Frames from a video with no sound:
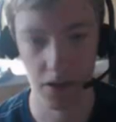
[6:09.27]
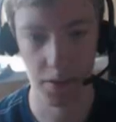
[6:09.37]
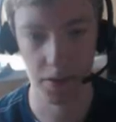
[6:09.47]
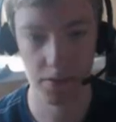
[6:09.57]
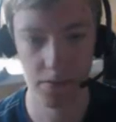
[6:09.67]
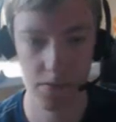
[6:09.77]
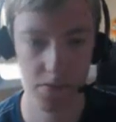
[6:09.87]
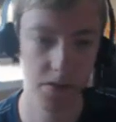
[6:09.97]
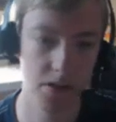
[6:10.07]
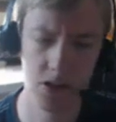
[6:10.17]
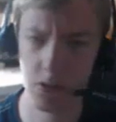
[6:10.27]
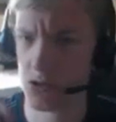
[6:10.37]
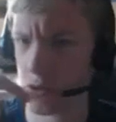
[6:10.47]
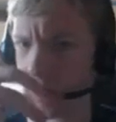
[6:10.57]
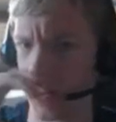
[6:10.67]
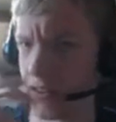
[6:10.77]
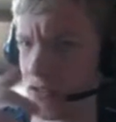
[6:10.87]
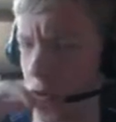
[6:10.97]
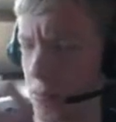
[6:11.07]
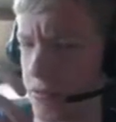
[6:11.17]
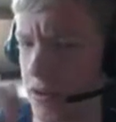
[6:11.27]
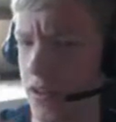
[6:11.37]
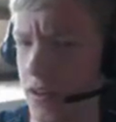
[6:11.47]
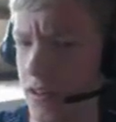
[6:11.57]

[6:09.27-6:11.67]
about. This looks sort of like a top, right?